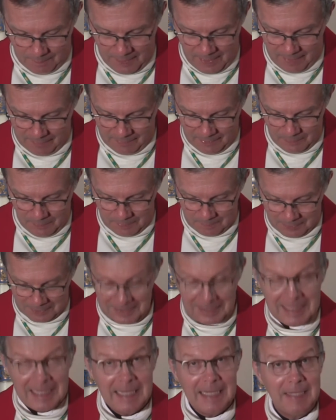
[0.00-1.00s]
everyone
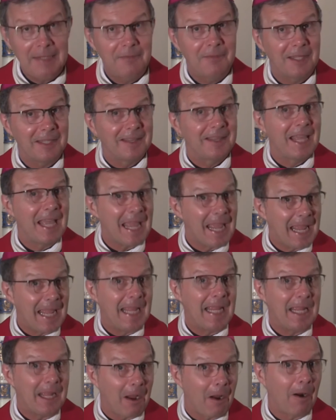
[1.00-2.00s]
believe that
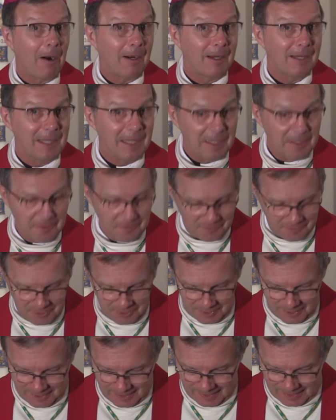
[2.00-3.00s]
they are a gift
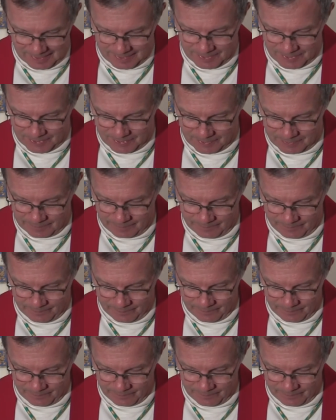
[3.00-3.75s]
to us.